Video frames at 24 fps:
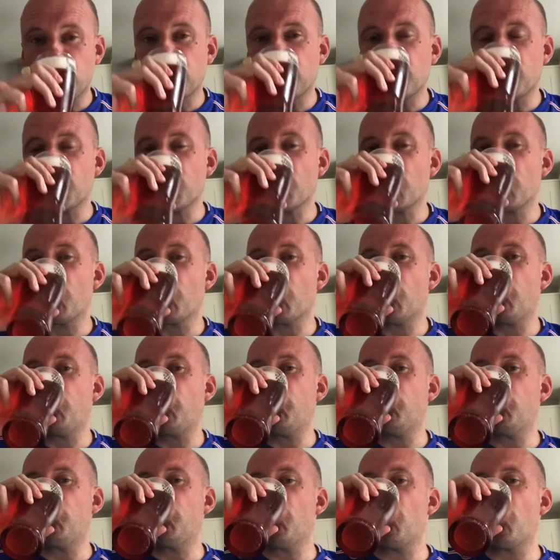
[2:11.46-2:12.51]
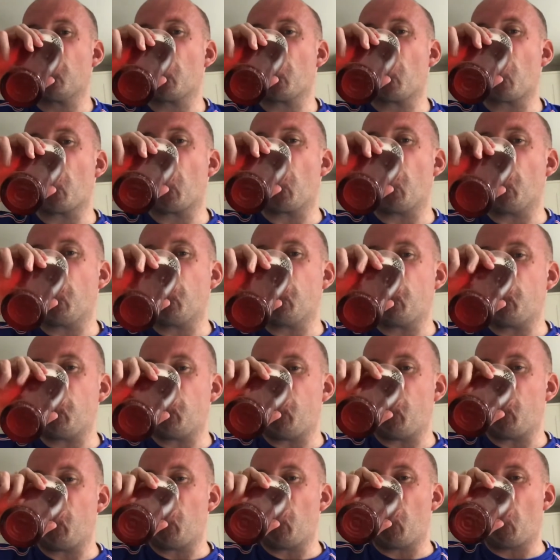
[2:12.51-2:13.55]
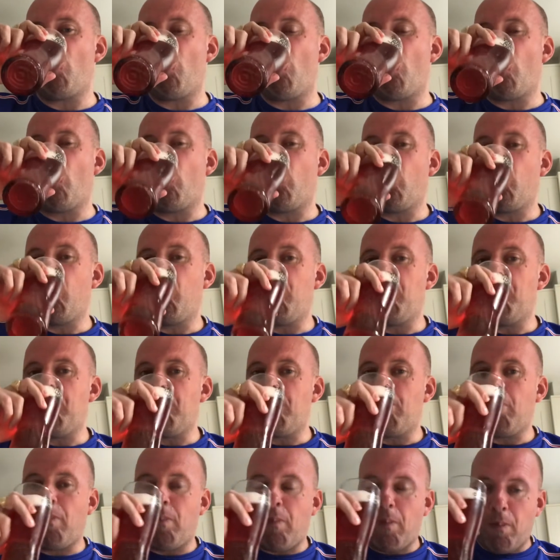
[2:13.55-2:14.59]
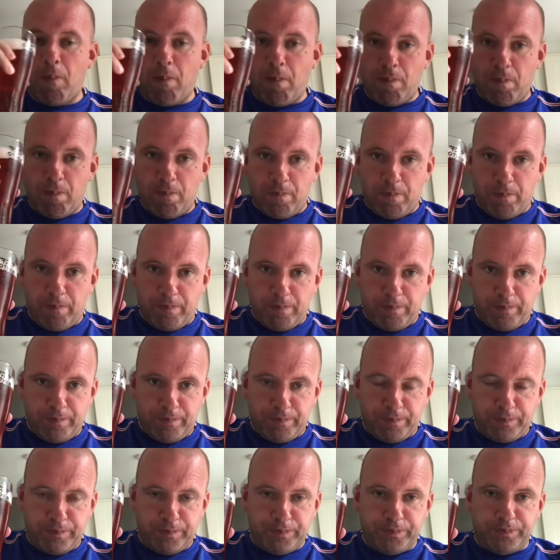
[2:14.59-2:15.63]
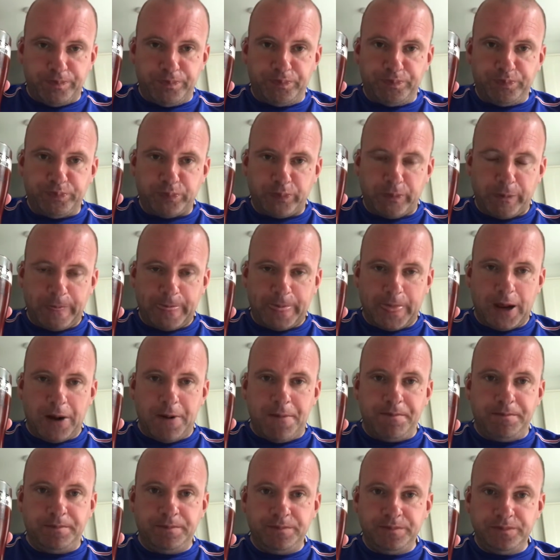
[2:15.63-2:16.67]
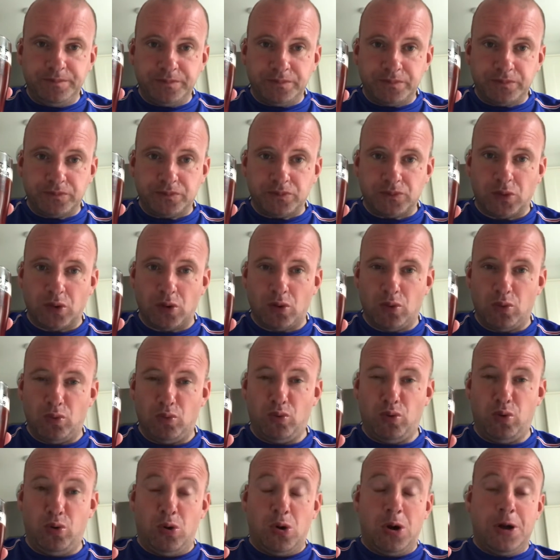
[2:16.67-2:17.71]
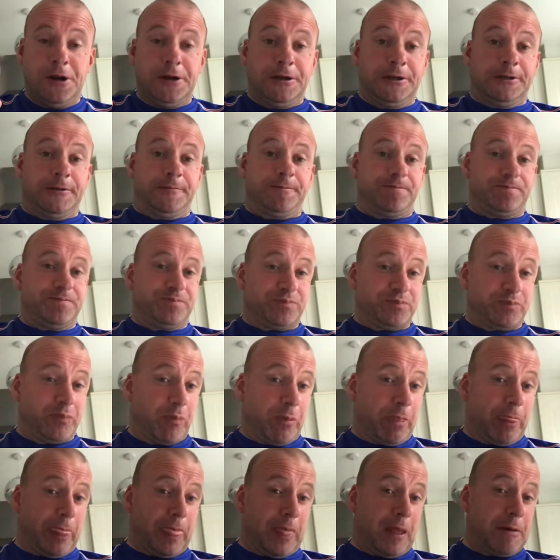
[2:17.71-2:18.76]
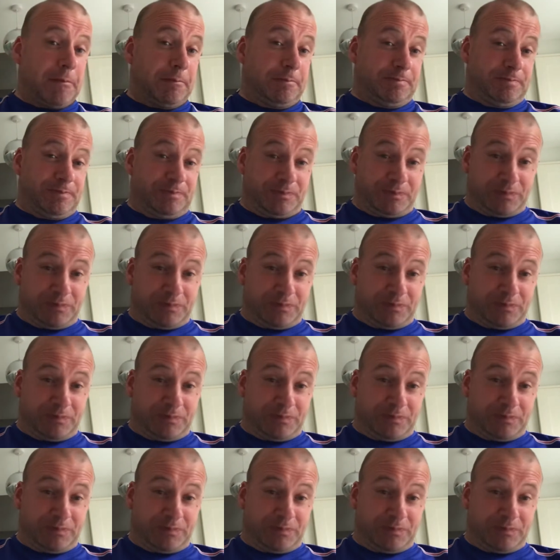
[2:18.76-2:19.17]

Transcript: No one is speaking in this clip.